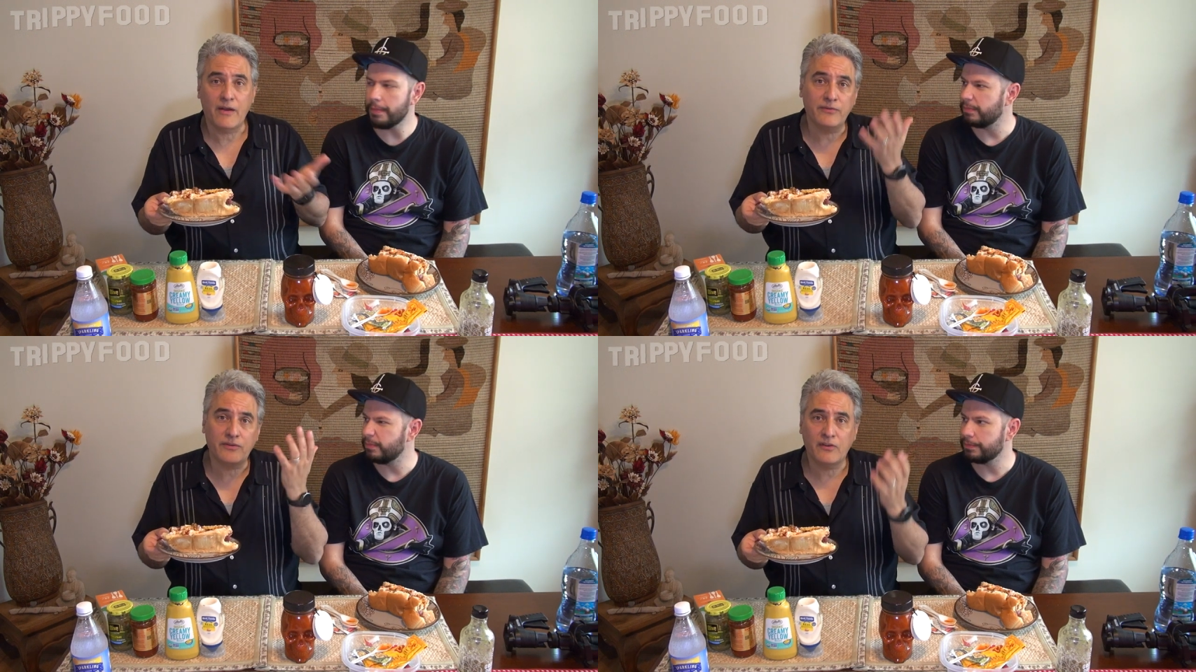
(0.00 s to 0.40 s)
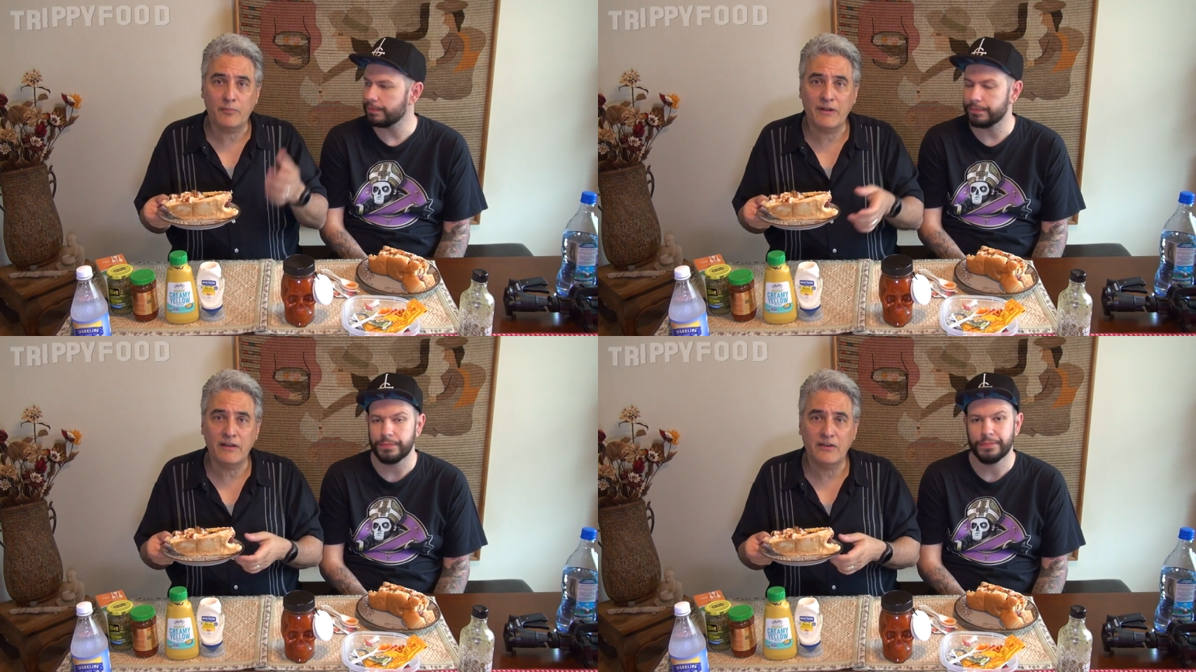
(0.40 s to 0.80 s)
Speaker 1: I was
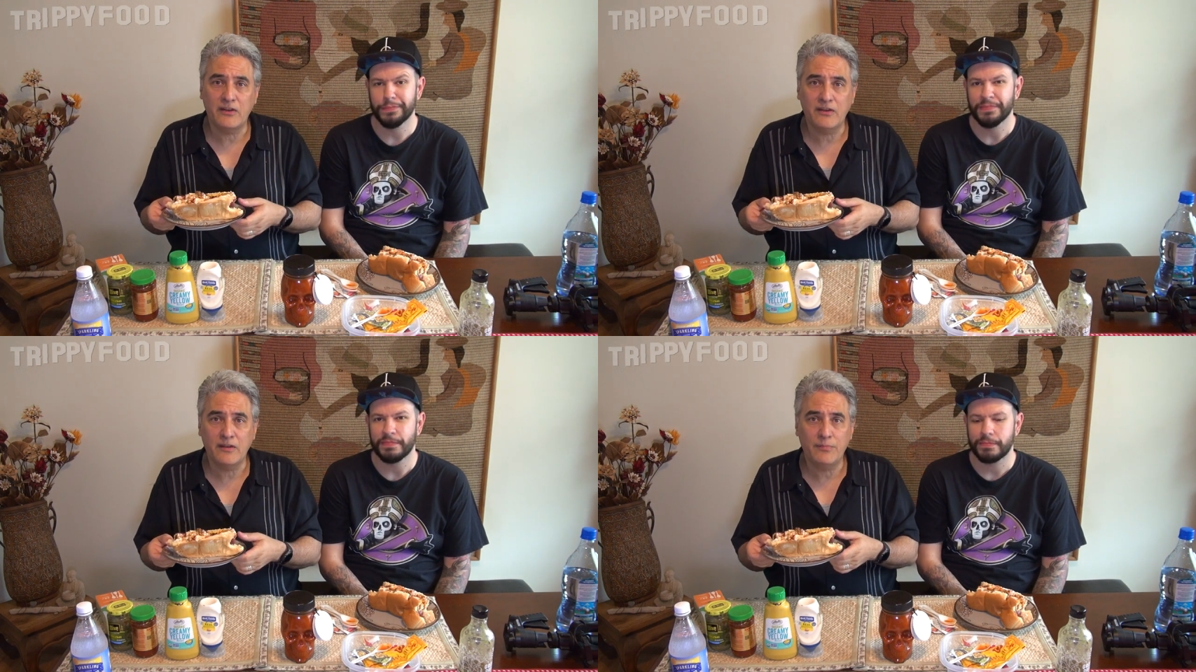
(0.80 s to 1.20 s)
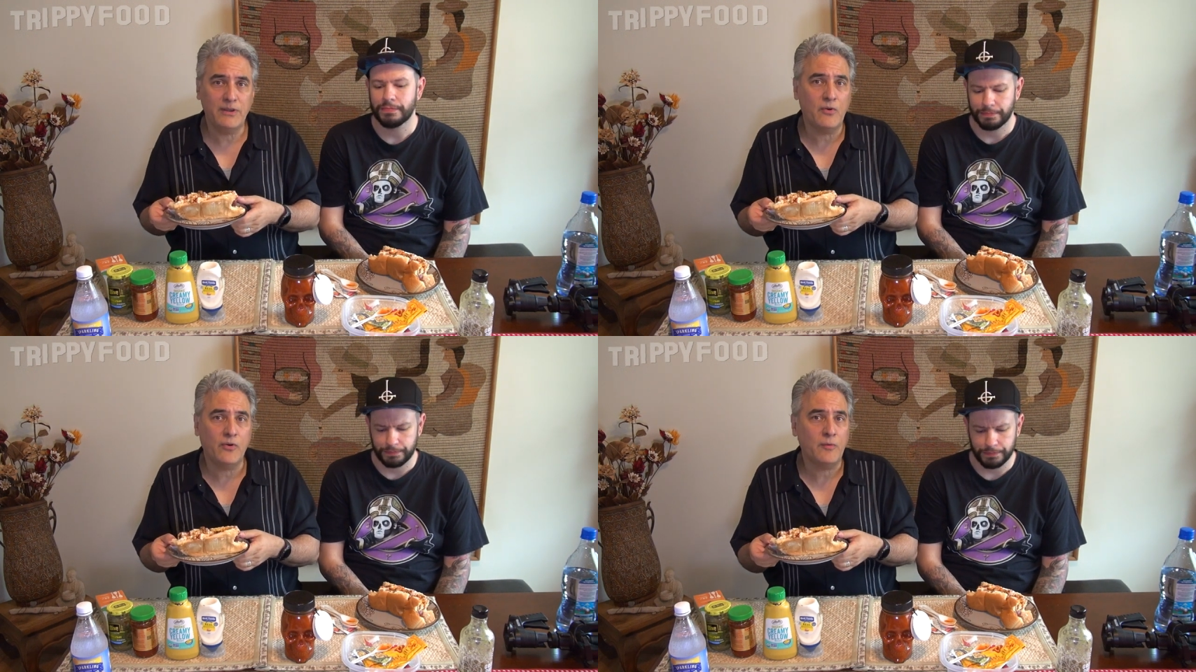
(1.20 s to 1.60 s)
expecting it to be
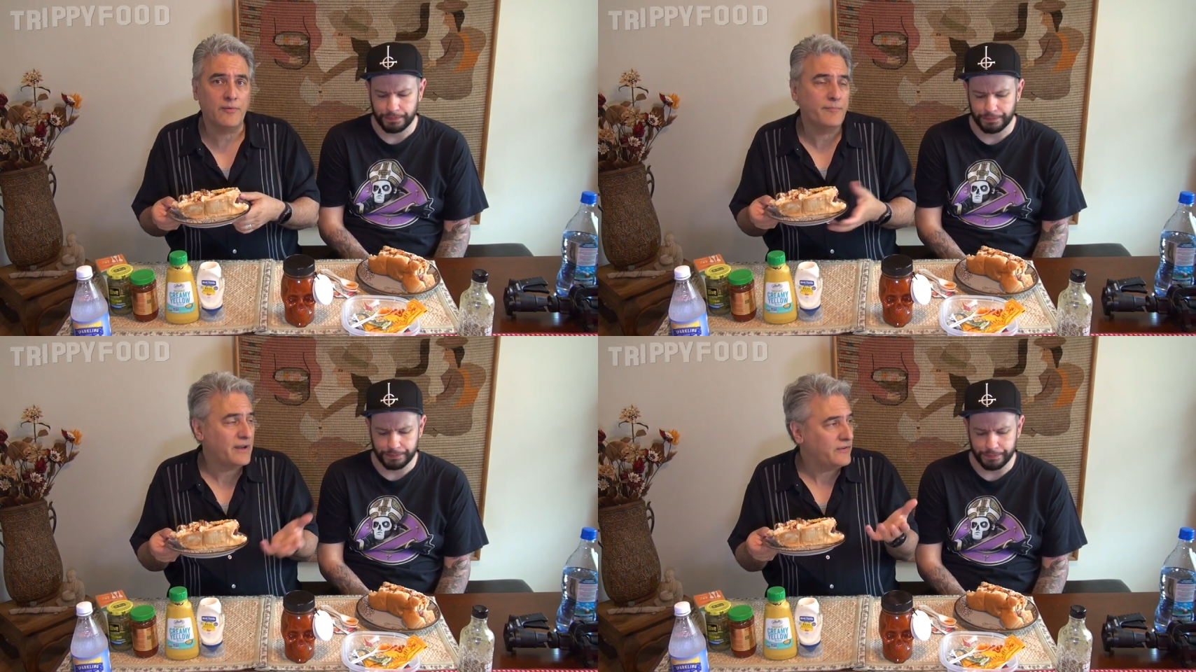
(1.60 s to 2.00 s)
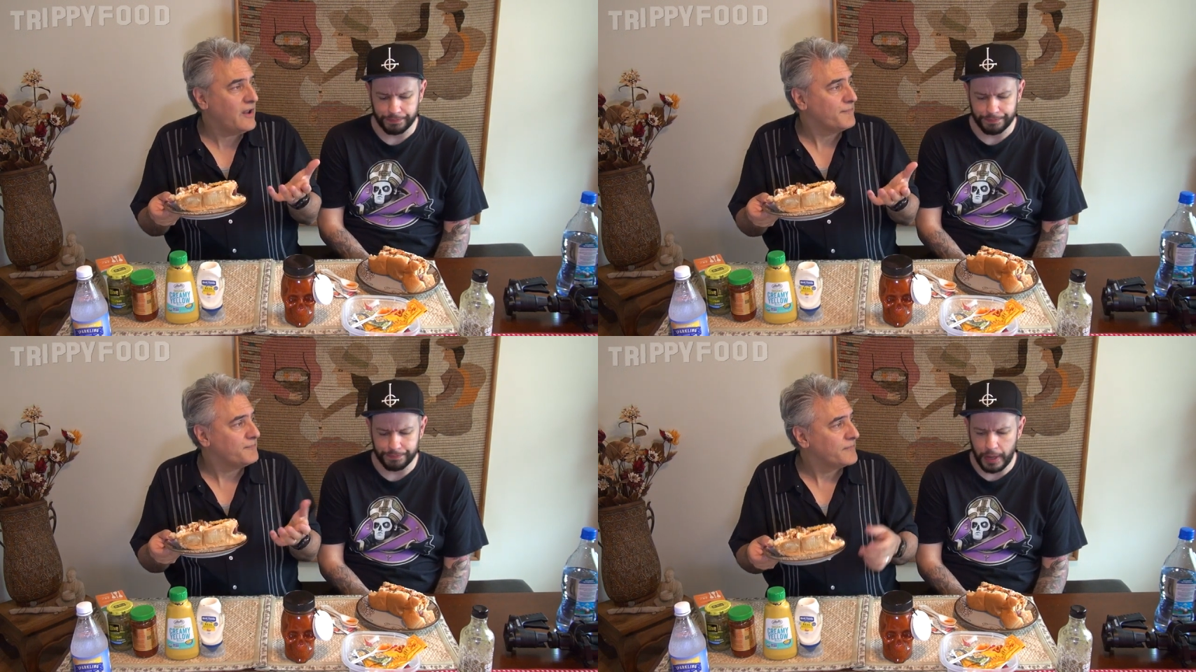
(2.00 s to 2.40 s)
horrible, but it's
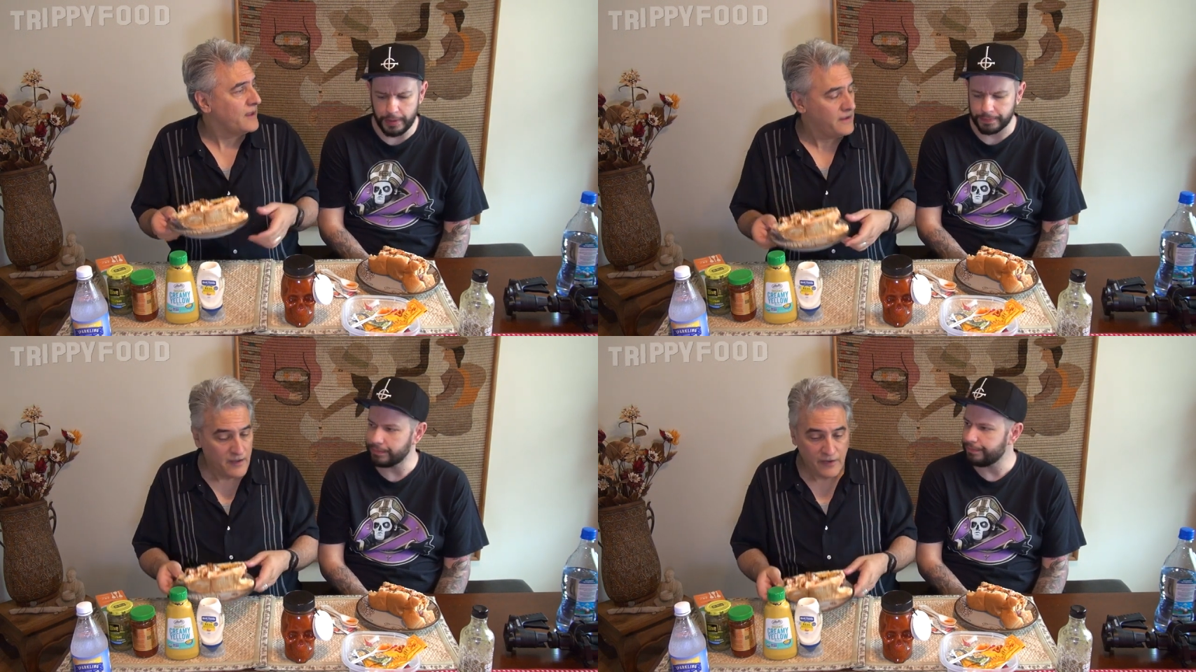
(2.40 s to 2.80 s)
not. Yep.